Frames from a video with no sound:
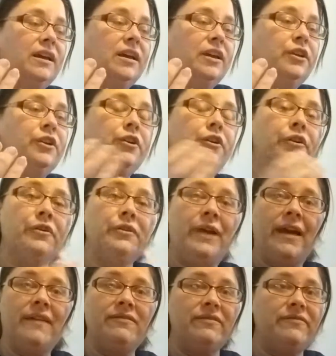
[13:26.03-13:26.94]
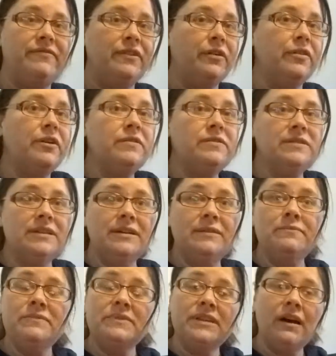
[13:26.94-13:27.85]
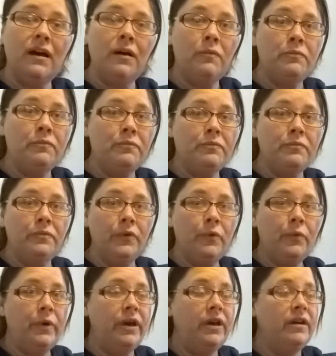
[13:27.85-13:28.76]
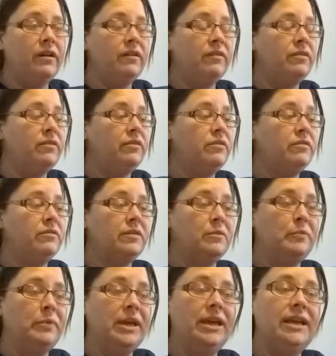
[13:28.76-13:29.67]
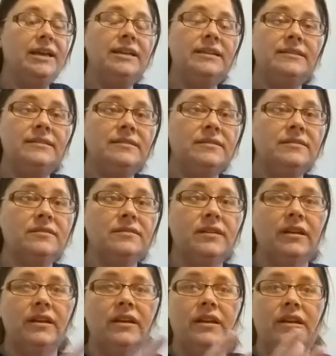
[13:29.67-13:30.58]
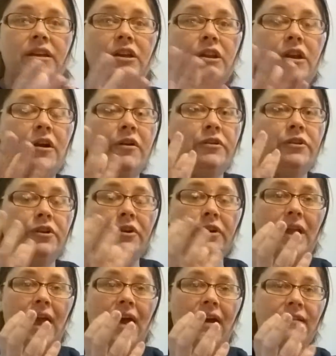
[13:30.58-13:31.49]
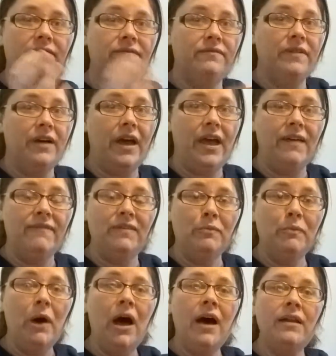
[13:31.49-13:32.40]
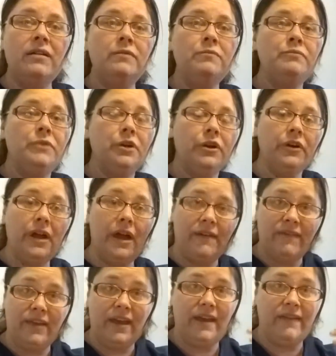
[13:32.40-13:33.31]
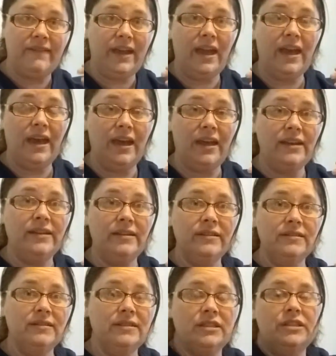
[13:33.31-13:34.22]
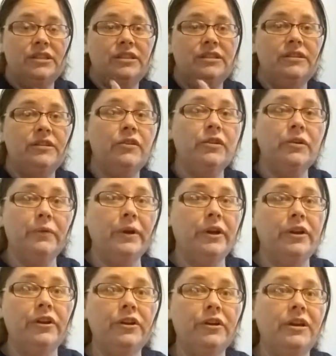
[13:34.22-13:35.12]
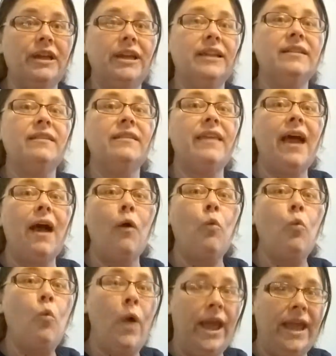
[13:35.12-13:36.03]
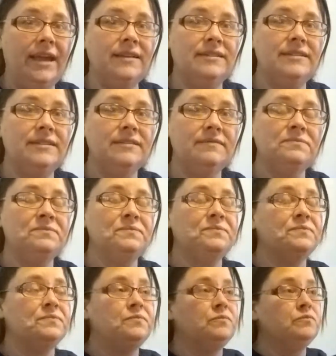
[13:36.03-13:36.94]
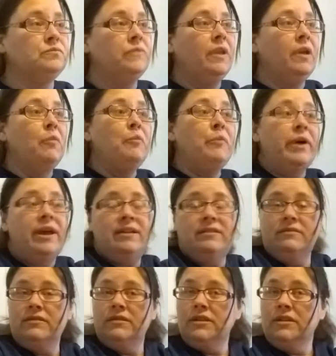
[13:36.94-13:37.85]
you're going to have to fill those limbs up with the beads, you know, and you're going to have a heavy bottom, you're going to have a heavy head. That's just the only way you're going to get that weight. But